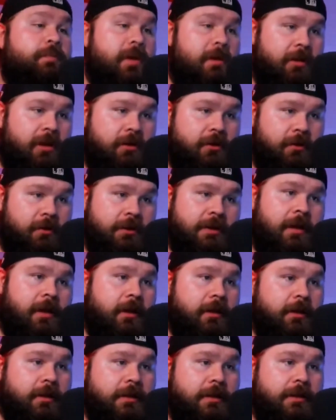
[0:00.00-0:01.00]
biblical
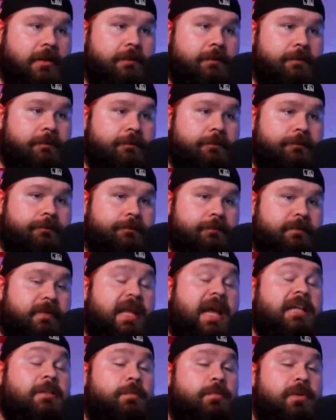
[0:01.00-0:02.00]
tongues.
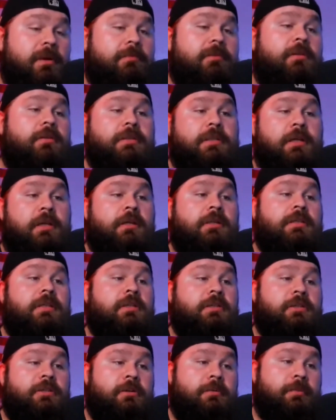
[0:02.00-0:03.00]
That's biblical tongues and
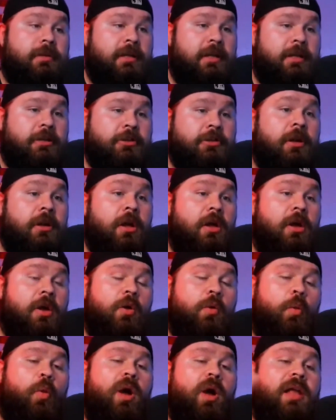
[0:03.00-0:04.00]
interpretation.
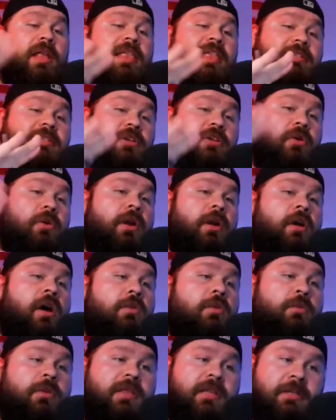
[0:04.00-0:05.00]
What is going
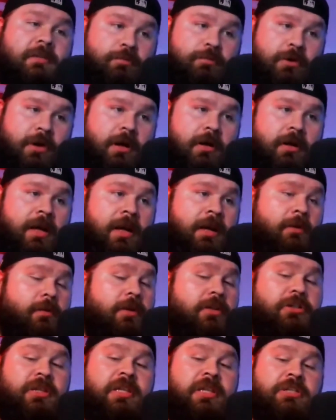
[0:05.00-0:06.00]
on with this prayer
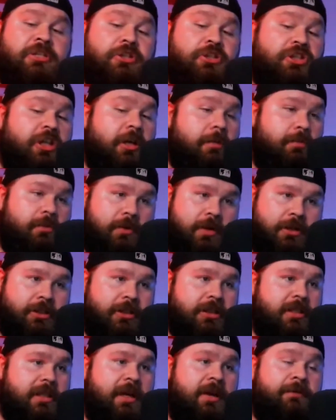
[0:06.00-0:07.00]
language, this
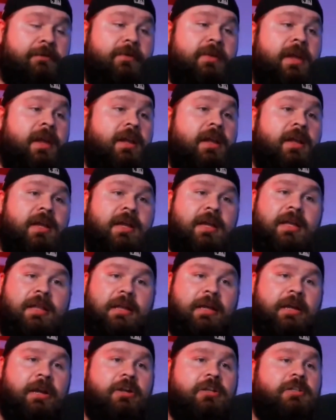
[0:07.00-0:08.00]
gibberish stuff that
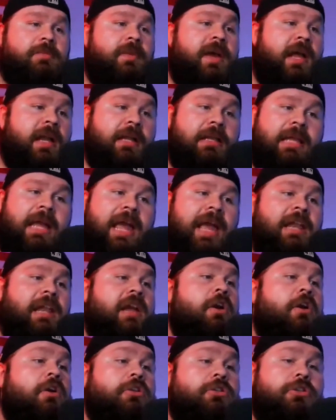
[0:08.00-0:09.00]
the charismatic, the
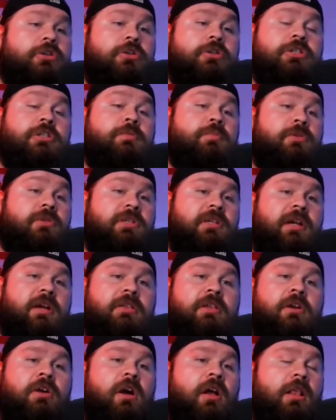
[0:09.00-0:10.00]
NAR church is pushing out
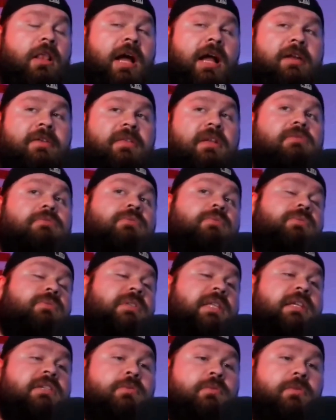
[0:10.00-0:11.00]
there? A lot of these,
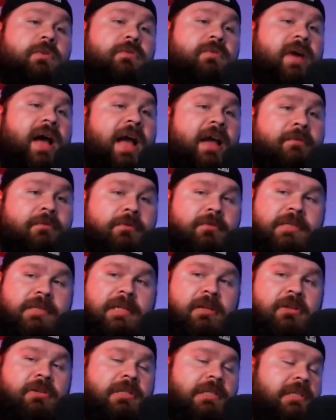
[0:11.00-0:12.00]
these revivals
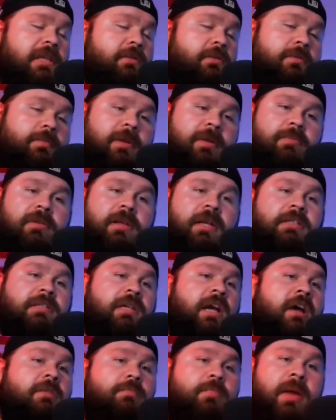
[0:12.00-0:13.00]
that you see with people like
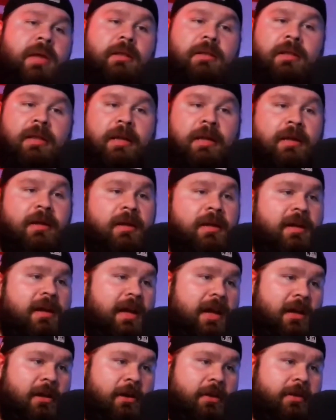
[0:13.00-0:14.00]
Todd Bentley
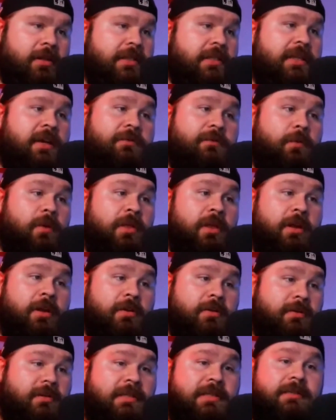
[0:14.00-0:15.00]
and all this stuff, where
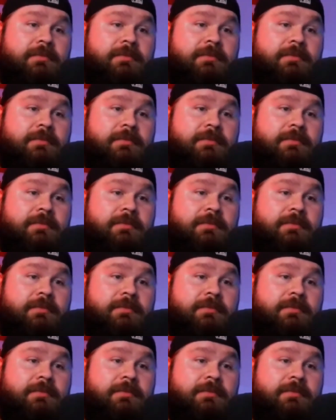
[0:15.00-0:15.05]
they're